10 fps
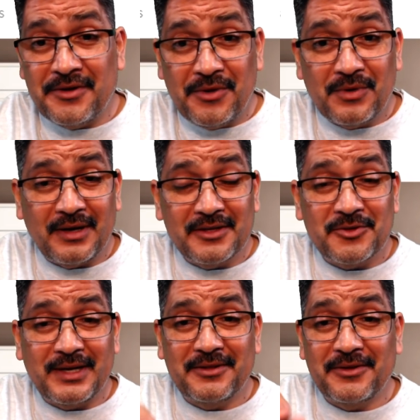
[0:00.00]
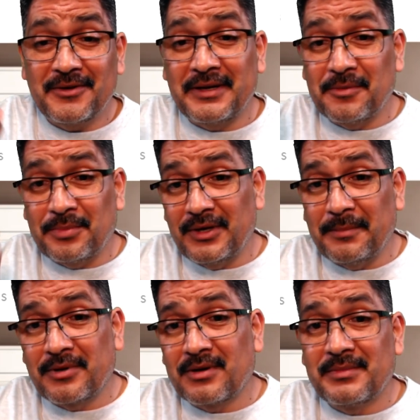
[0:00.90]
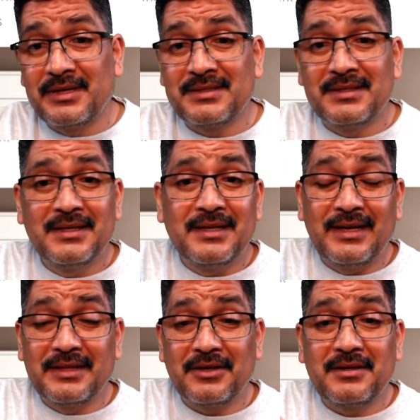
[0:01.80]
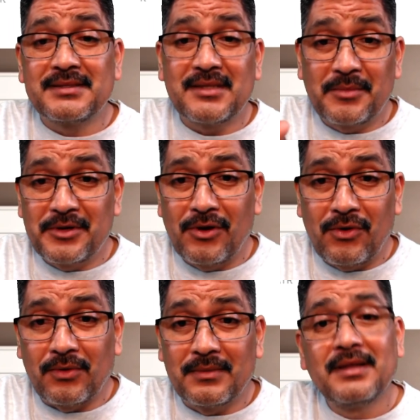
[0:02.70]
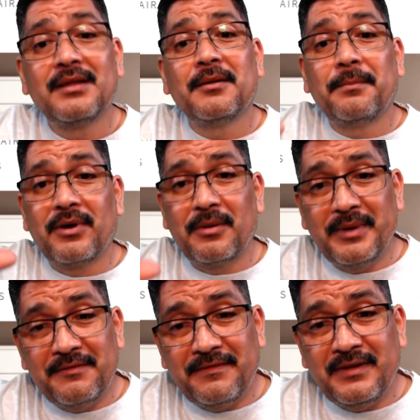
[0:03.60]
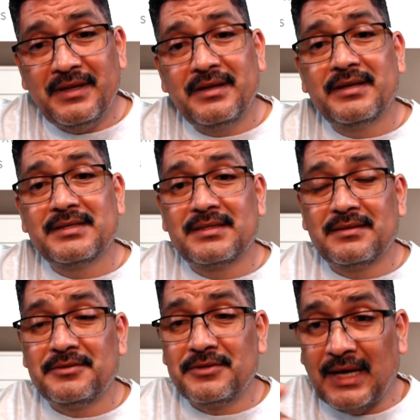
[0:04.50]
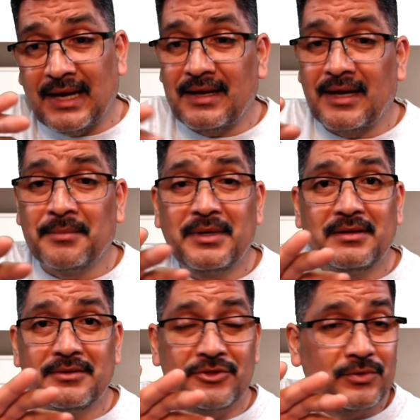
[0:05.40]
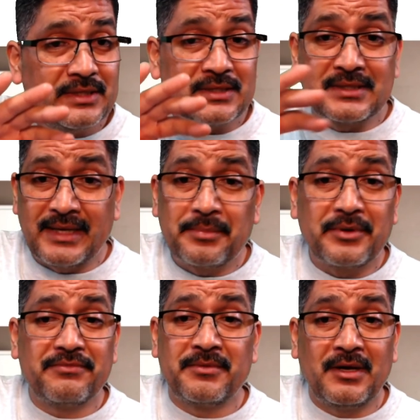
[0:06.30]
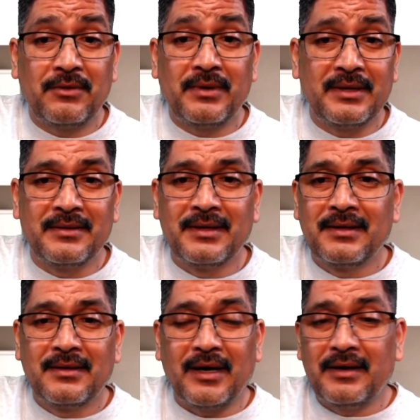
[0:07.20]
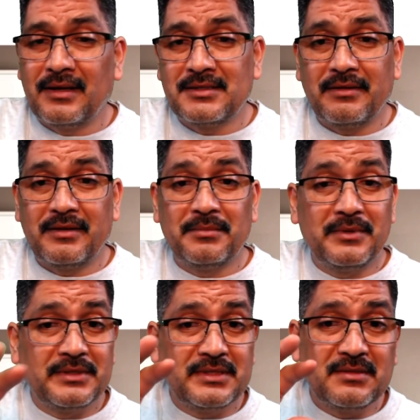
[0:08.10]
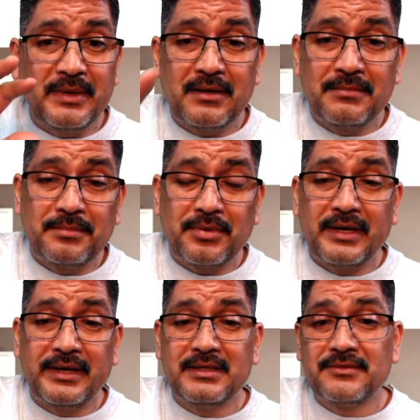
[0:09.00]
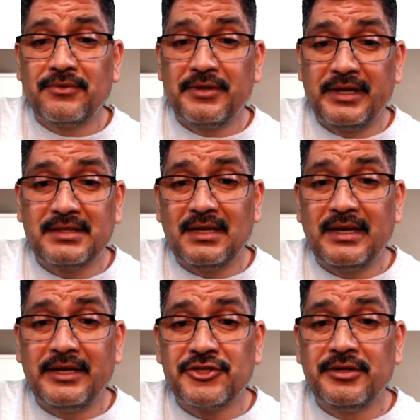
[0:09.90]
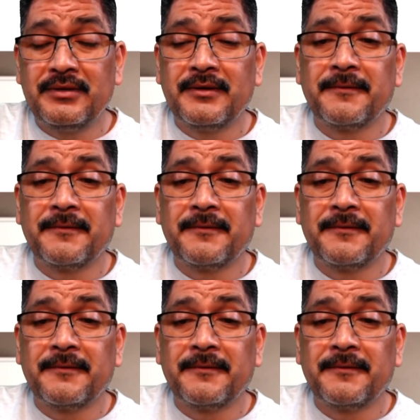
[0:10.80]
new contractor and you're pulling permits, let the customer know. Permit fee is, I'm gonna do it separate from now on. I'm gonna tell them this is my price for the installation,